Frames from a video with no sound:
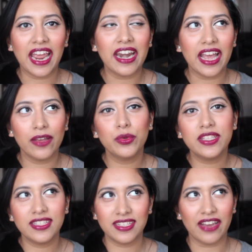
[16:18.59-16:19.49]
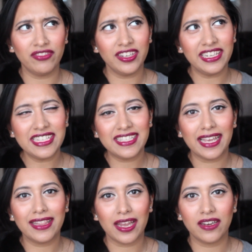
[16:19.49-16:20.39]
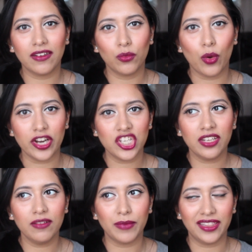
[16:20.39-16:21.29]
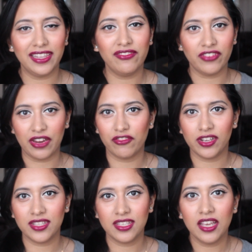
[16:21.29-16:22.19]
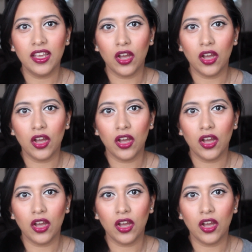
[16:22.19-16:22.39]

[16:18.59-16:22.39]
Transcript: and I would definitely say that watching monthly favorites